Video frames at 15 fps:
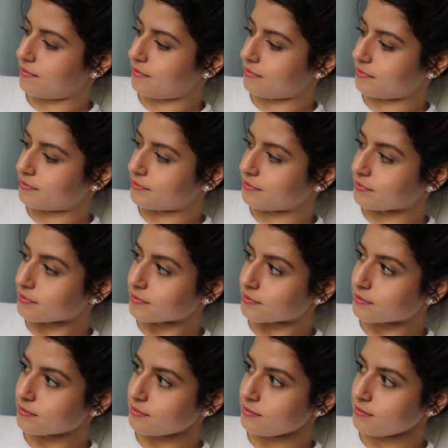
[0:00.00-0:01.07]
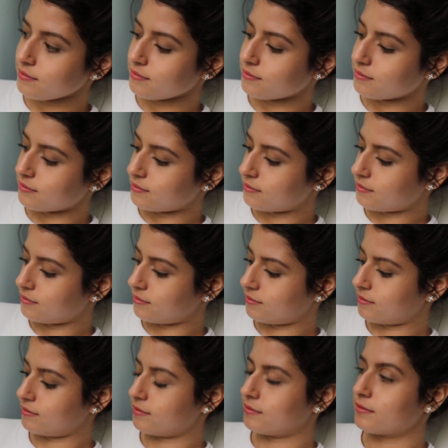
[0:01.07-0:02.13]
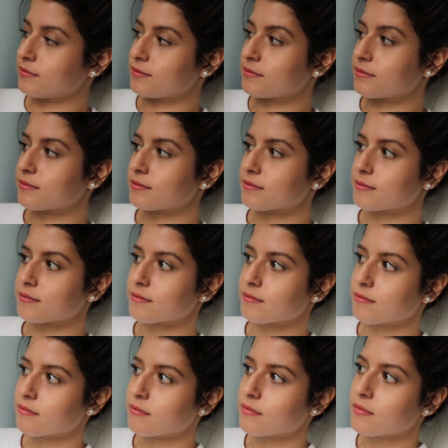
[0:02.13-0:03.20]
(no one is talking)